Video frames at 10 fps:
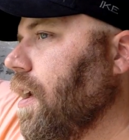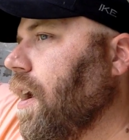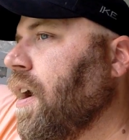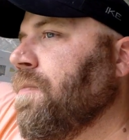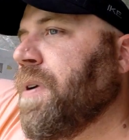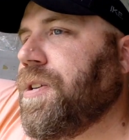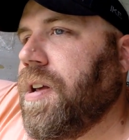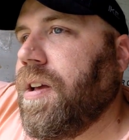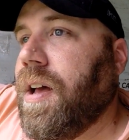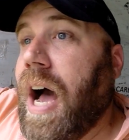Hey,
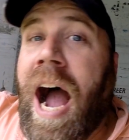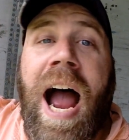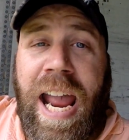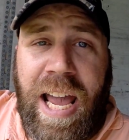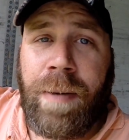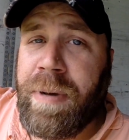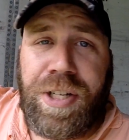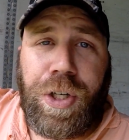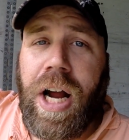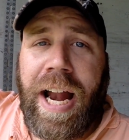I am
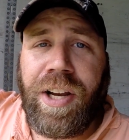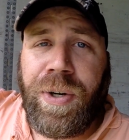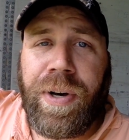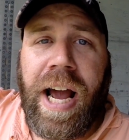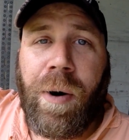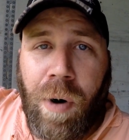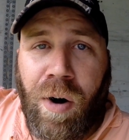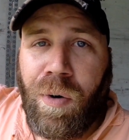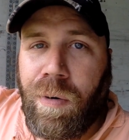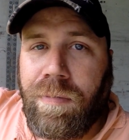Mr. I Do What I
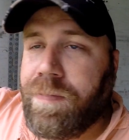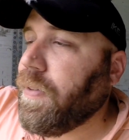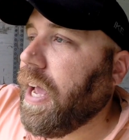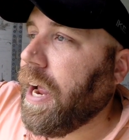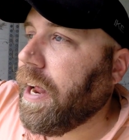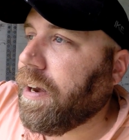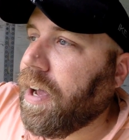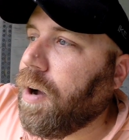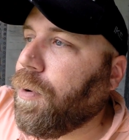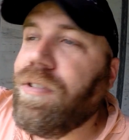Want, and
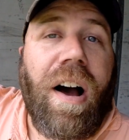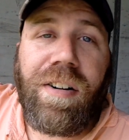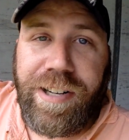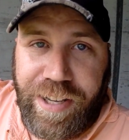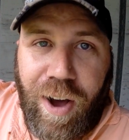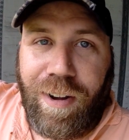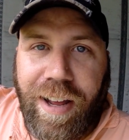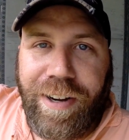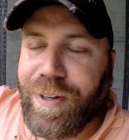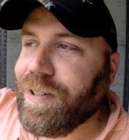we'll talk to y'all
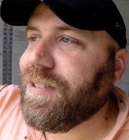later.